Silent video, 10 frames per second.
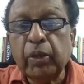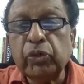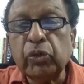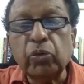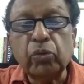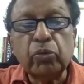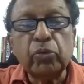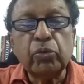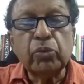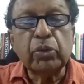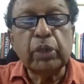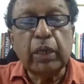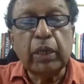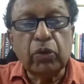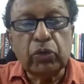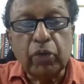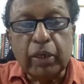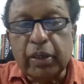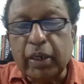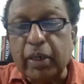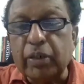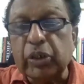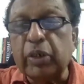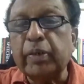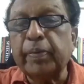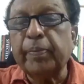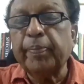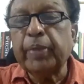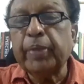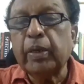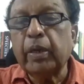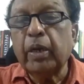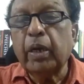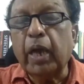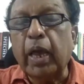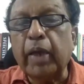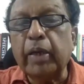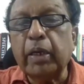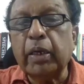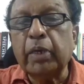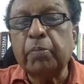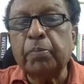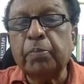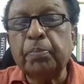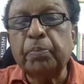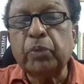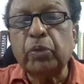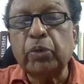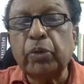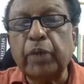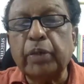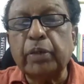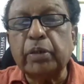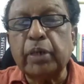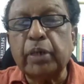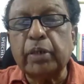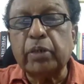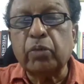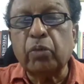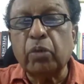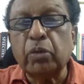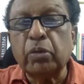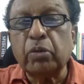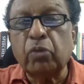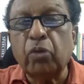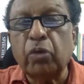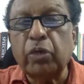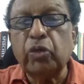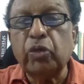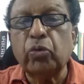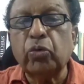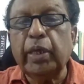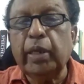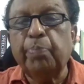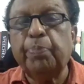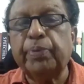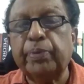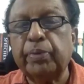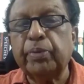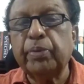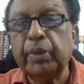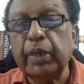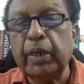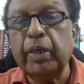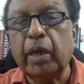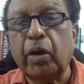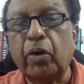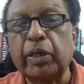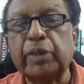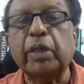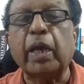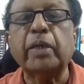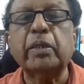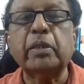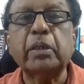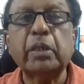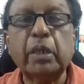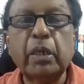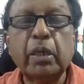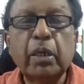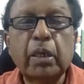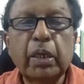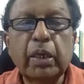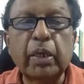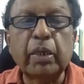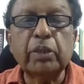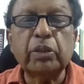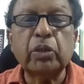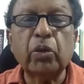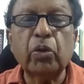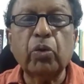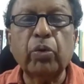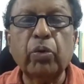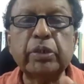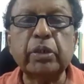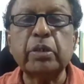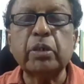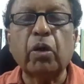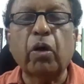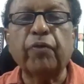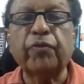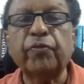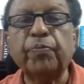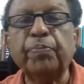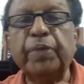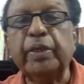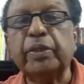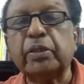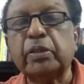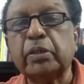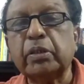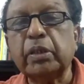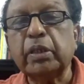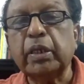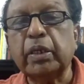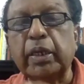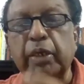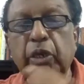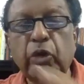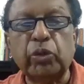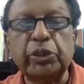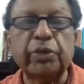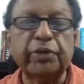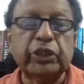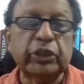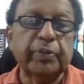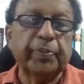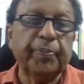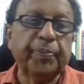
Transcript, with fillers: So they also had their concern. And um, so the United States was wanting to keep India on its side in this whole question of peace in the Indian Ocean region.